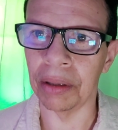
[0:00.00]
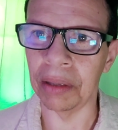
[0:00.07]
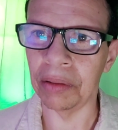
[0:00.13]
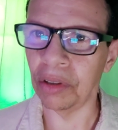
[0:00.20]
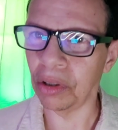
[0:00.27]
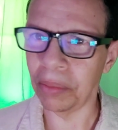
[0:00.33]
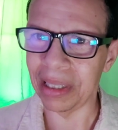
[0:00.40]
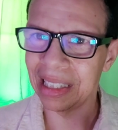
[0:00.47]
I'm
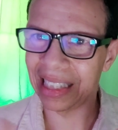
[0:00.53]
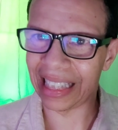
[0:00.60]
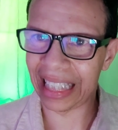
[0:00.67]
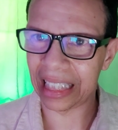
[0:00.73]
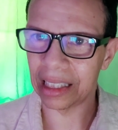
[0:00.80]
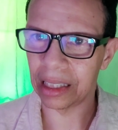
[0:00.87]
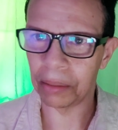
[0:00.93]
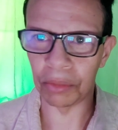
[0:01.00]
talking about
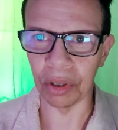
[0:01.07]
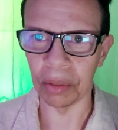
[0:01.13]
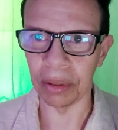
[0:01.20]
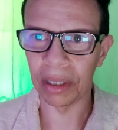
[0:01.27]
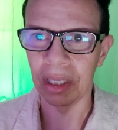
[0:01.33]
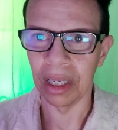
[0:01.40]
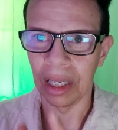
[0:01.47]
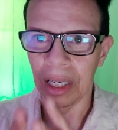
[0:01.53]
sex. I'm talking
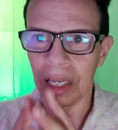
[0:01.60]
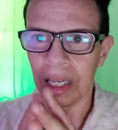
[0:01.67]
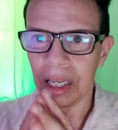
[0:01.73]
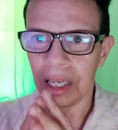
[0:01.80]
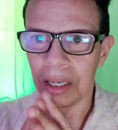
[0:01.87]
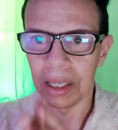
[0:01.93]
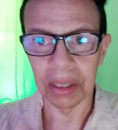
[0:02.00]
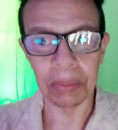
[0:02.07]
about
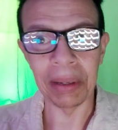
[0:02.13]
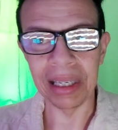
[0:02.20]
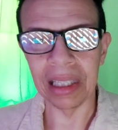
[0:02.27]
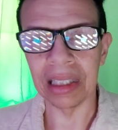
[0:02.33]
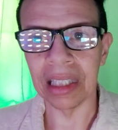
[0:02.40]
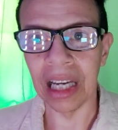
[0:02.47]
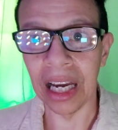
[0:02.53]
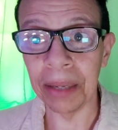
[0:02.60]

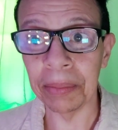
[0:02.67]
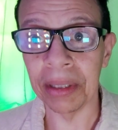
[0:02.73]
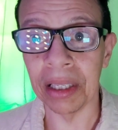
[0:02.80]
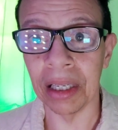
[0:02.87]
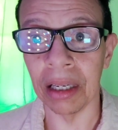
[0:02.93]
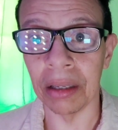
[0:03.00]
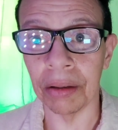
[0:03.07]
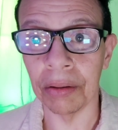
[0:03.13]
spending time
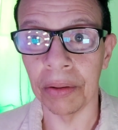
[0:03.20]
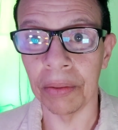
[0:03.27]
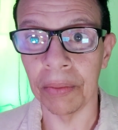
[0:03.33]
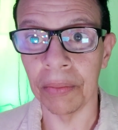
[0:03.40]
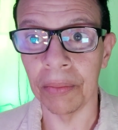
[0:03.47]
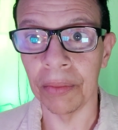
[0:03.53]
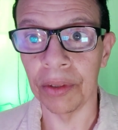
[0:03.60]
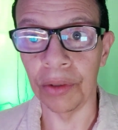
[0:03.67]
together.
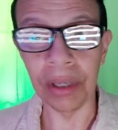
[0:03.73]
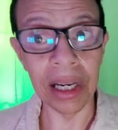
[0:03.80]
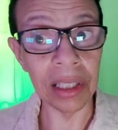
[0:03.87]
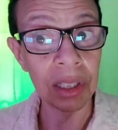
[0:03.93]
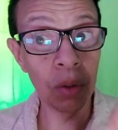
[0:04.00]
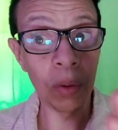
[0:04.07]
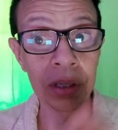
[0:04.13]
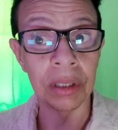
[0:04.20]
You
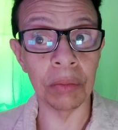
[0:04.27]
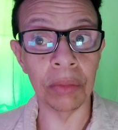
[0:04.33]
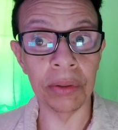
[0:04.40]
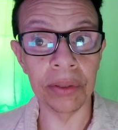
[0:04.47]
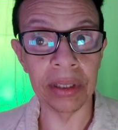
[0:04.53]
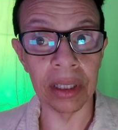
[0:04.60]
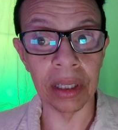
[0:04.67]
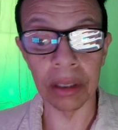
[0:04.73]
guys can watch a
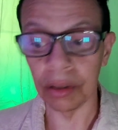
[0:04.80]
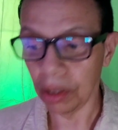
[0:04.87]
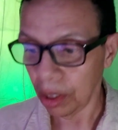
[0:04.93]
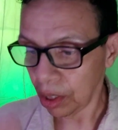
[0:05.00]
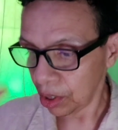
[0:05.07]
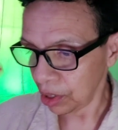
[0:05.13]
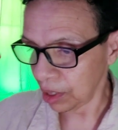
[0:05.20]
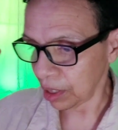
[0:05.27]
movie together.
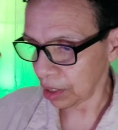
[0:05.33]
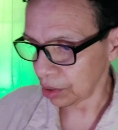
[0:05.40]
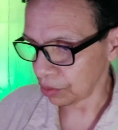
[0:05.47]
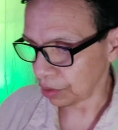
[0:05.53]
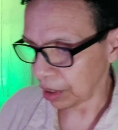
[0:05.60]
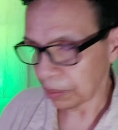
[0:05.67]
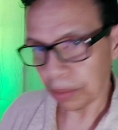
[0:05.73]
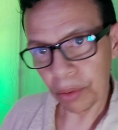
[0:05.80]
You get a
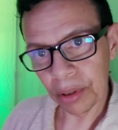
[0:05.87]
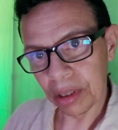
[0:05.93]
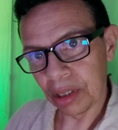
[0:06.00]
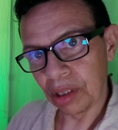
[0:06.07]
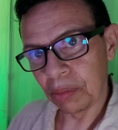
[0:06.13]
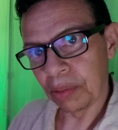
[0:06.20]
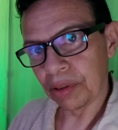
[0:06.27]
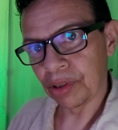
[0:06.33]
tripod
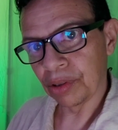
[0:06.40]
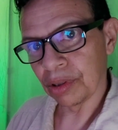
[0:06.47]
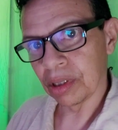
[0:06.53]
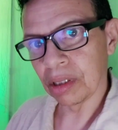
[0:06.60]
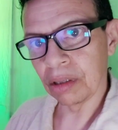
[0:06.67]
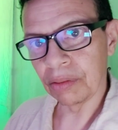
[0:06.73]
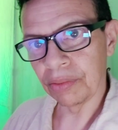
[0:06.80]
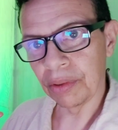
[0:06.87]
and you put your
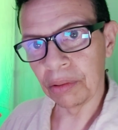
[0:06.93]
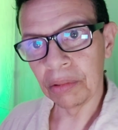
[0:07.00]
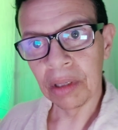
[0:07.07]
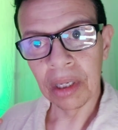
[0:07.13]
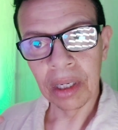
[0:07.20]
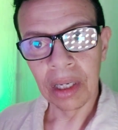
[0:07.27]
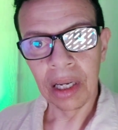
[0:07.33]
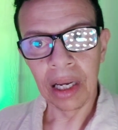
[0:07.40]
cell phone
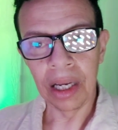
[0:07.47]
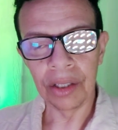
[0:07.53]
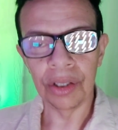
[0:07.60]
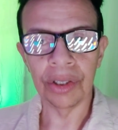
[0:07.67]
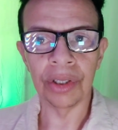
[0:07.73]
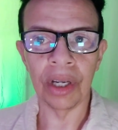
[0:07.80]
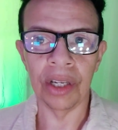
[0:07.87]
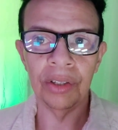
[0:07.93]
and
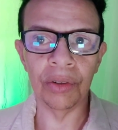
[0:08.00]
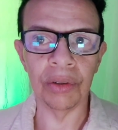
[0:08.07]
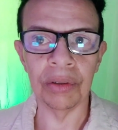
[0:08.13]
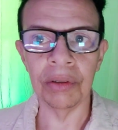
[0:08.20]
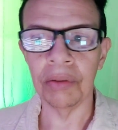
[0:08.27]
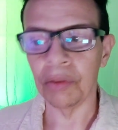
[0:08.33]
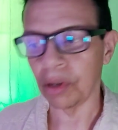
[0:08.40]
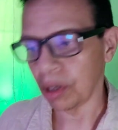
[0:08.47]
you
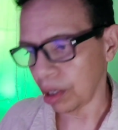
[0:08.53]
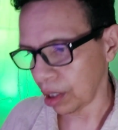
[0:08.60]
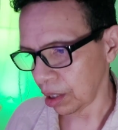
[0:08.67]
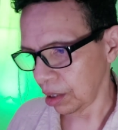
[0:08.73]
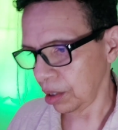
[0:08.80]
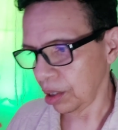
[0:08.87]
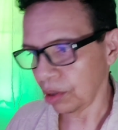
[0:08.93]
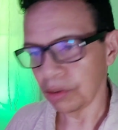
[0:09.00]
can,
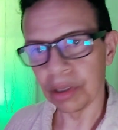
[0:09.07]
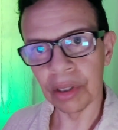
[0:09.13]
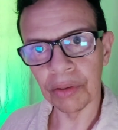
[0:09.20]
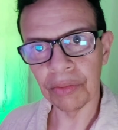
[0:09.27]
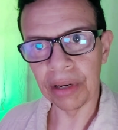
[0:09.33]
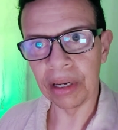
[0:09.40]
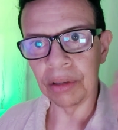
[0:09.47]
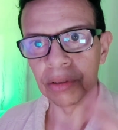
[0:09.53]
you know, sit
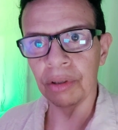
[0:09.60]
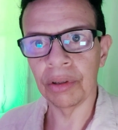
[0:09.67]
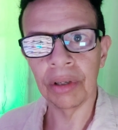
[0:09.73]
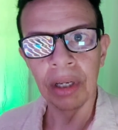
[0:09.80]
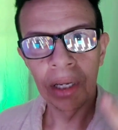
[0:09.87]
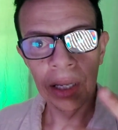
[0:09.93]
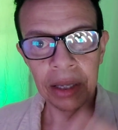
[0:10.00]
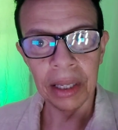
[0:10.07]
around
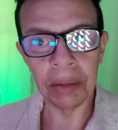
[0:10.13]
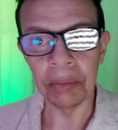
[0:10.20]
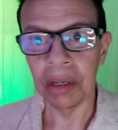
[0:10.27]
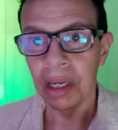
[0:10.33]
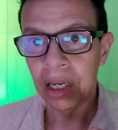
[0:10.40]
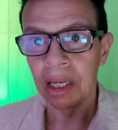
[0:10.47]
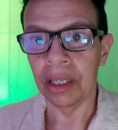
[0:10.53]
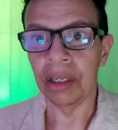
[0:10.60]
them.
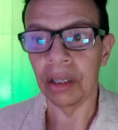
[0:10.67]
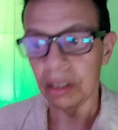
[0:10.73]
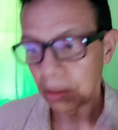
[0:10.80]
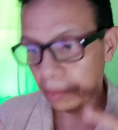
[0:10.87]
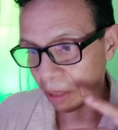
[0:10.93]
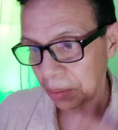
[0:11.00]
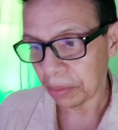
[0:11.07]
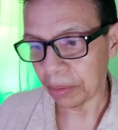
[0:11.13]
You know,
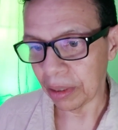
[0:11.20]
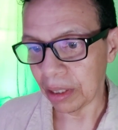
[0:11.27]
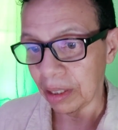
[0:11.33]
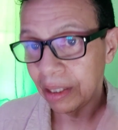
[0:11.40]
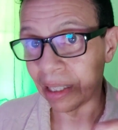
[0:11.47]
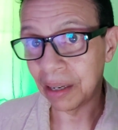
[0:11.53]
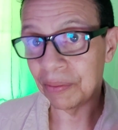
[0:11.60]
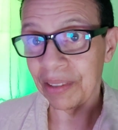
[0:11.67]
they might be
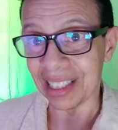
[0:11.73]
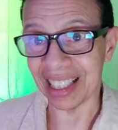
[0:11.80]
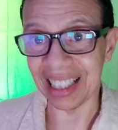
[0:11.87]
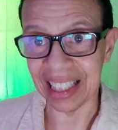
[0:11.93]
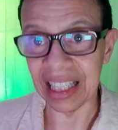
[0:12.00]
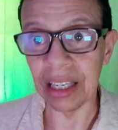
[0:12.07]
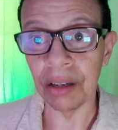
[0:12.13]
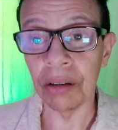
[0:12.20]
not
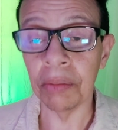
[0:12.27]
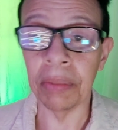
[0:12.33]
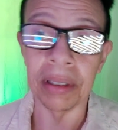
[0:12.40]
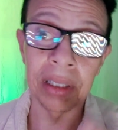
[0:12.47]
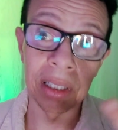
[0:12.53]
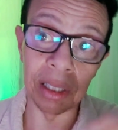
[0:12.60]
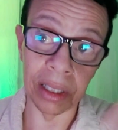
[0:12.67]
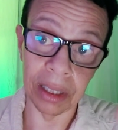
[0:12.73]
physical there,
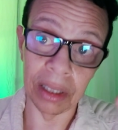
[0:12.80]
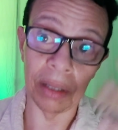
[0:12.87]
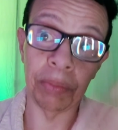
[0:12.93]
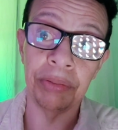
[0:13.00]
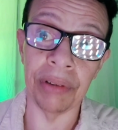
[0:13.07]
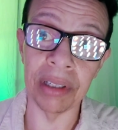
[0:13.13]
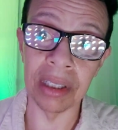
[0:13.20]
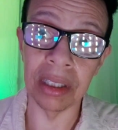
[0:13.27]
but their
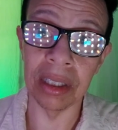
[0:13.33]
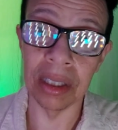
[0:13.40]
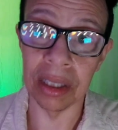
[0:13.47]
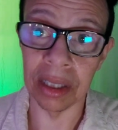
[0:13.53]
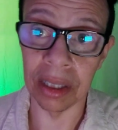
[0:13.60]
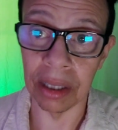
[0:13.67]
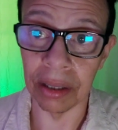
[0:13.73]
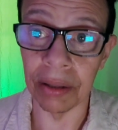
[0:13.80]
presence
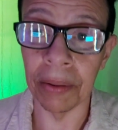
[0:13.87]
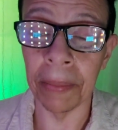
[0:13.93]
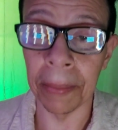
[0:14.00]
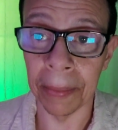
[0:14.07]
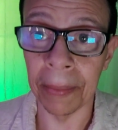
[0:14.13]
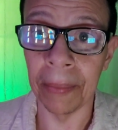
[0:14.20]
is there.